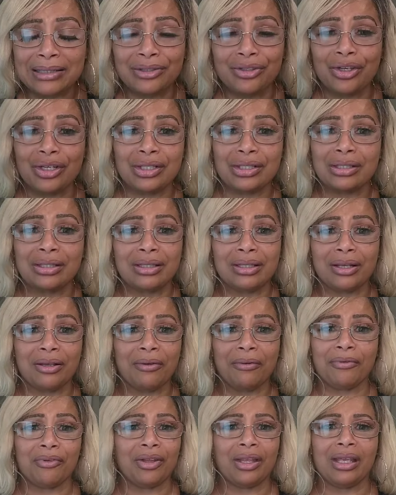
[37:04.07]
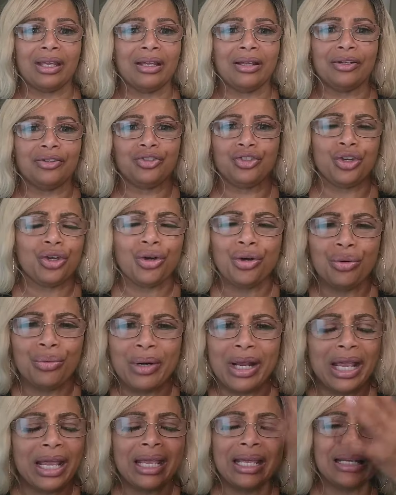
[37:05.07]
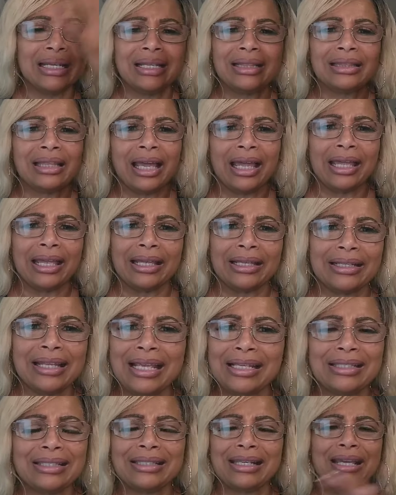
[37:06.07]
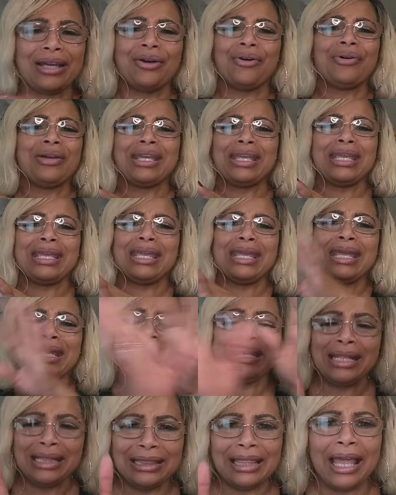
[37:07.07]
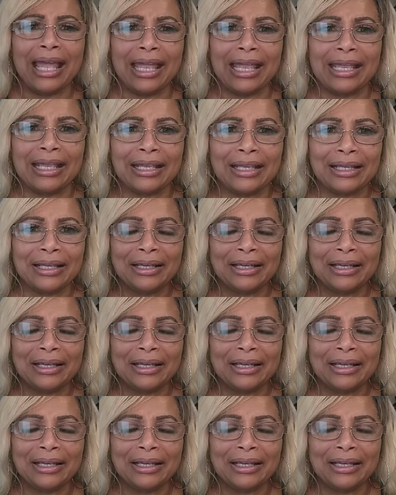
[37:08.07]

just jewelry, anything. They sell anything.